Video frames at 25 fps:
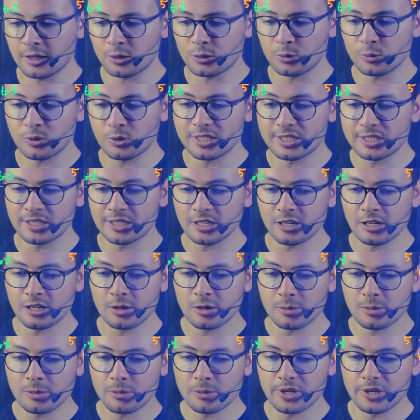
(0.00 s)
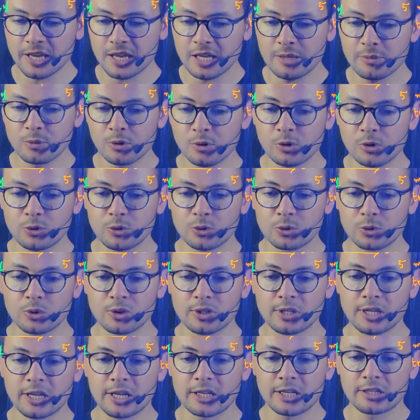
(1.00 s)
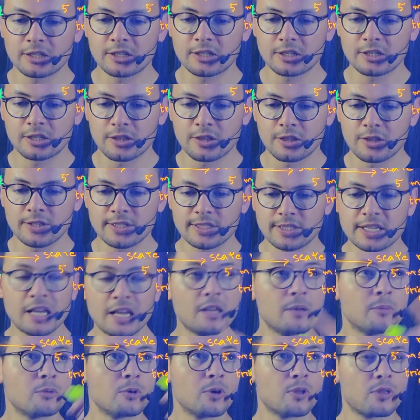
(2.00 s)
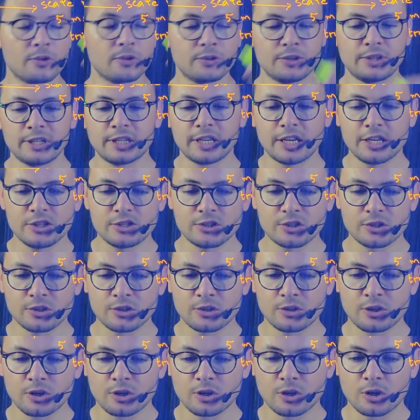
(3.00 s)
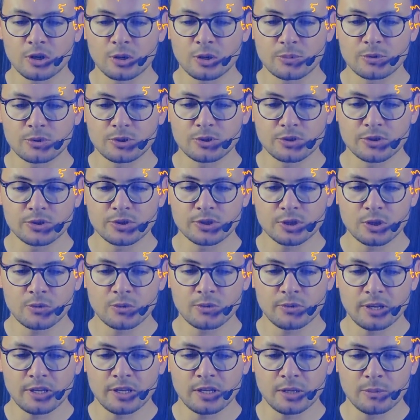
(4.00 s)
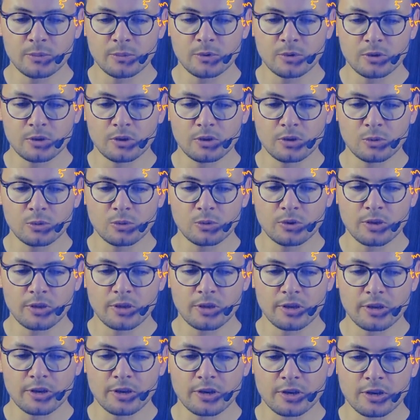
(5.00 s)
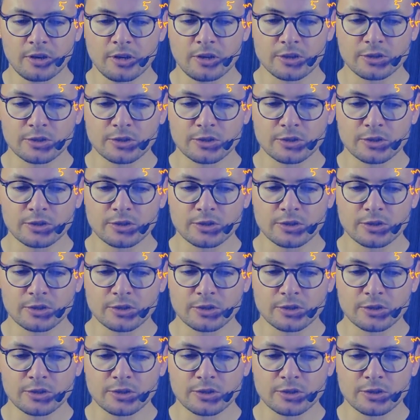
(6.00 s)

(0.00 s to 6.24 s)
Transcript: it will still be able to connect the same authentication options available with here.